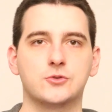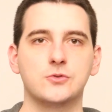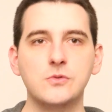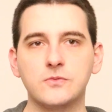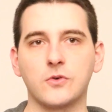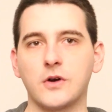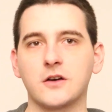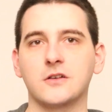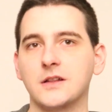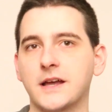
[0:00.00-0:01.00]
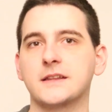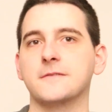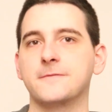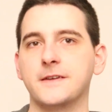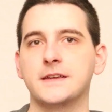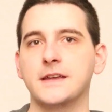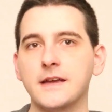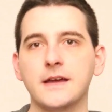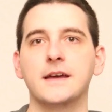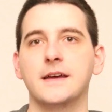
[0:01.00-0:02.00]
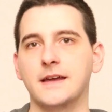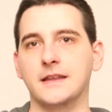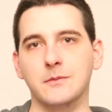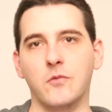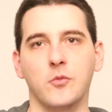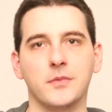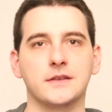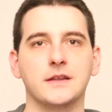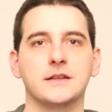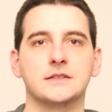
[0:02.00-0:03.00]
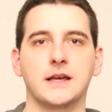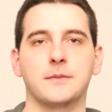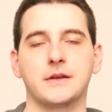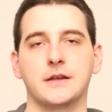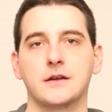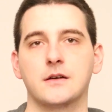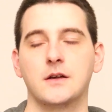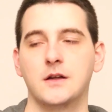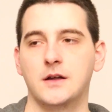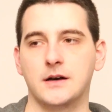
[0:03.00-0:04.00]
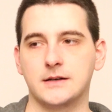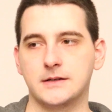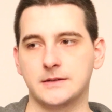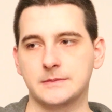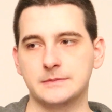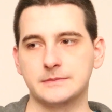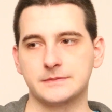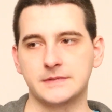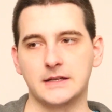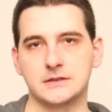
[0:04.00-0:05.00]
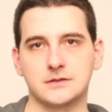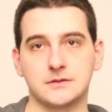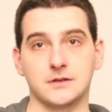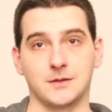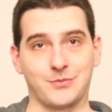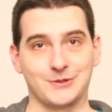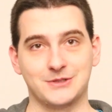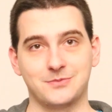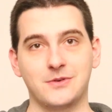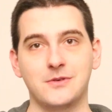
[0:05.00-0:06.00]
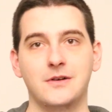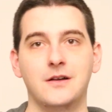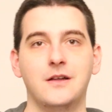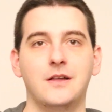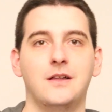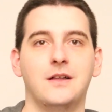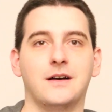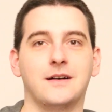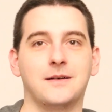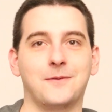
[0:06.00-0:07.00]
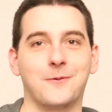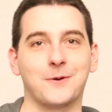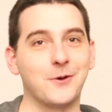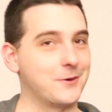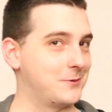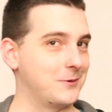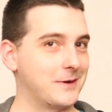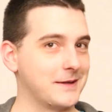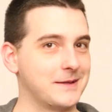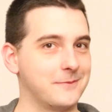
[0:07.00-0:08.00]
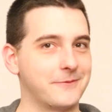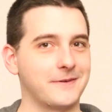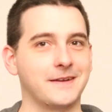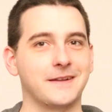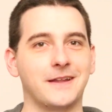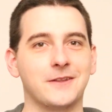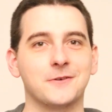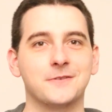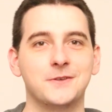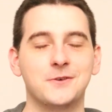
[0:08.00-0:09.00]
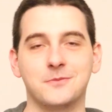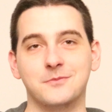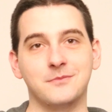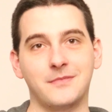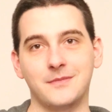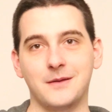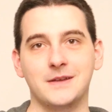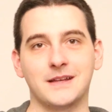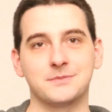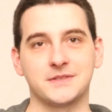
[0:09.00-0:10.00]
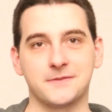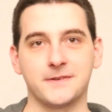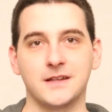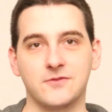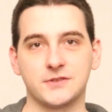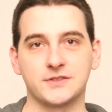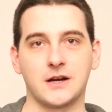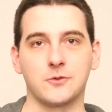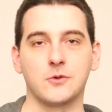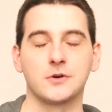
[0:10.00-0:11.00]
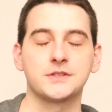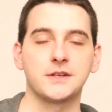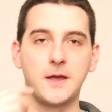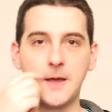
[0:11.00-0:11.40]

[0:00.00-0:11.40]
true for our collective thinking at the moment that it's happening. That's a principle. We're going to look it up in another video, maybe not specifically for Star Wars,